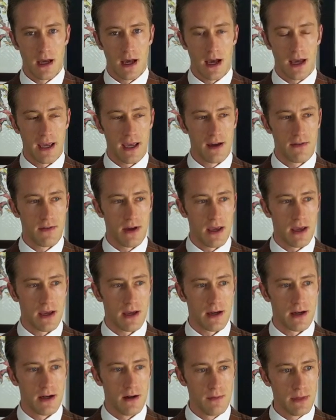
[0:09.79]
I have
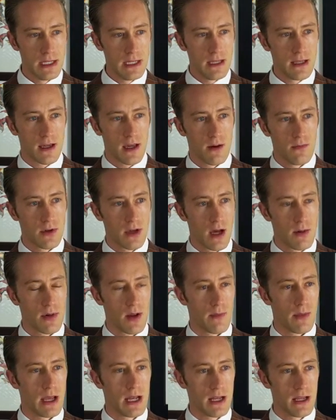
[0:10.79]
a meeting coming up,
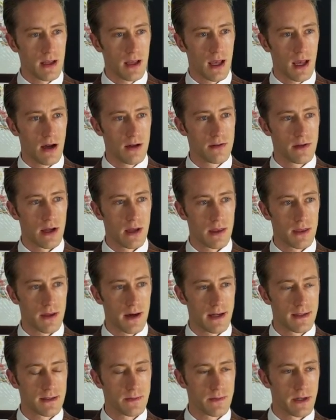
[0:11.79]
I'm heading out, and I
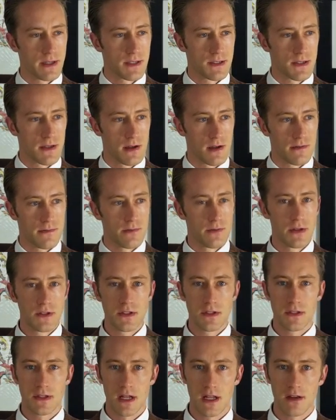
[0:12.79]
thought to myself,
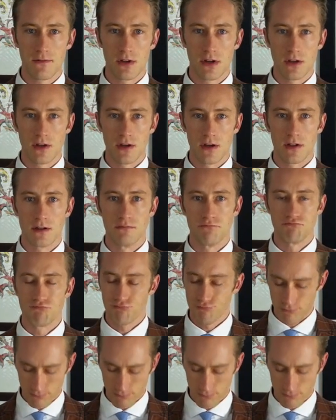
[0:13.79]
this is kind of a good